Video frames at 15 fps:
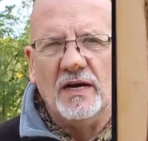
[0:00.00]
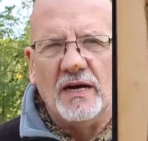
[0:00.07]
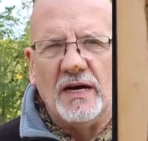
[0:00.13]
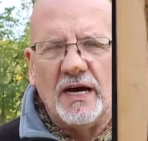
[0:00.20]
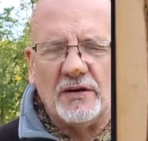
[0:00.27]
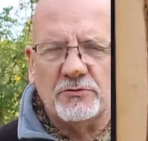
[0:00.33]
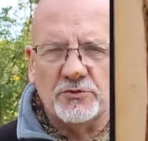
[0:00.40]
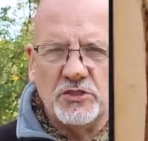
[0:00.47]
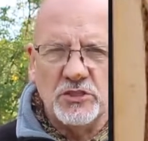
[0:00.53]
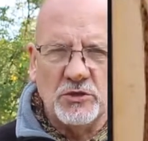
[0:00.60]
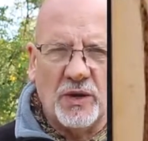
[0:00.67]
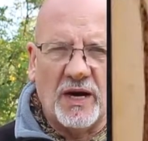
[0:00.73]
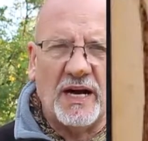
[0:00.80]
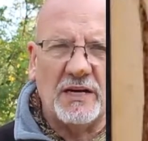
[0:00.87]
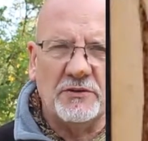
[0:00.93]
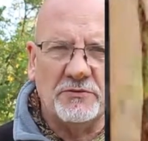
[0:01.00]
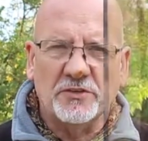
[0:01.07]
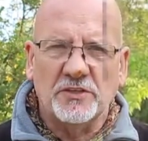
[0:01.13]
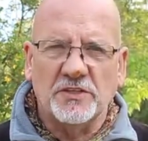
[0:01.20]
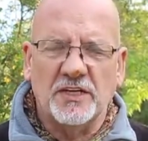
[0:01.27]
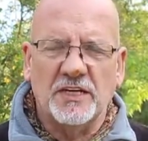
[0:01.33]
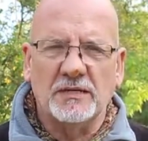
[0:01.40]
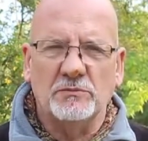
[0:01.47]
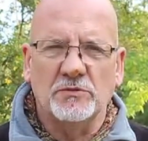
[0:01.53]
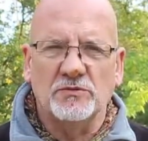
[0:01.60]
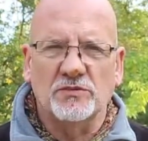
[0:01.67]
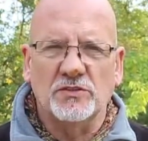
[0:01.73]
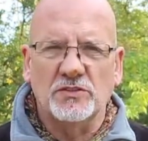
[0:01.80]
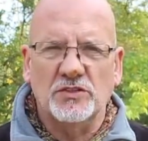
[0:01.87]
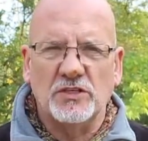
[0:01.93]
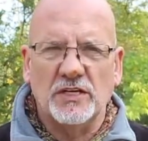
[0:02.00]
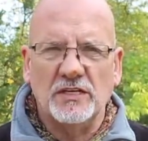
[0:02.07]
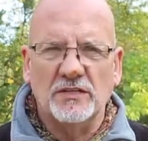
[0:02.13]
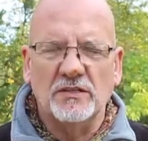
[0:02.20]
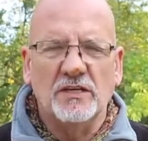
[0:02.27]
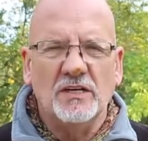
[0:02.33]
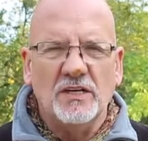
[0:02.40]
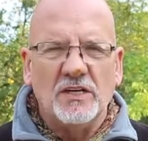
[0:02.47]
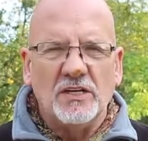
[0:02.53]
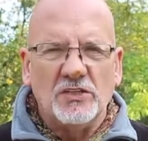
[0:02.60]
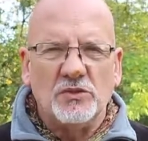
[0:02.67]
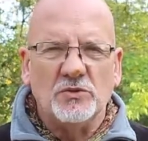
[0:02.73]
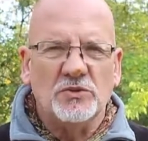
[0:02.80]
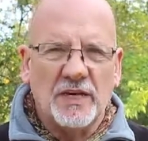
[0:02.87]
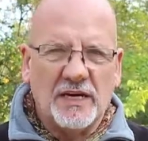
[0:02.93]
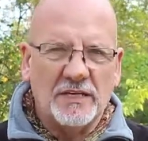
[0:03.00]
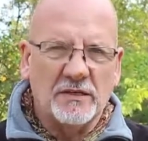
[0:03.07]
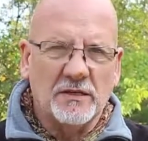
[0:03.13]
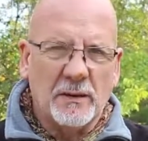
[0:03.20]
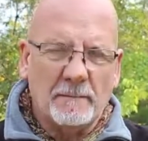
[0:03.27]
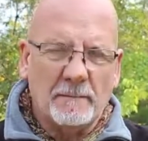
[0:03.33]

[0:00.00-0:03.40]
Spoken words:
After you have the name of the Djinn, you then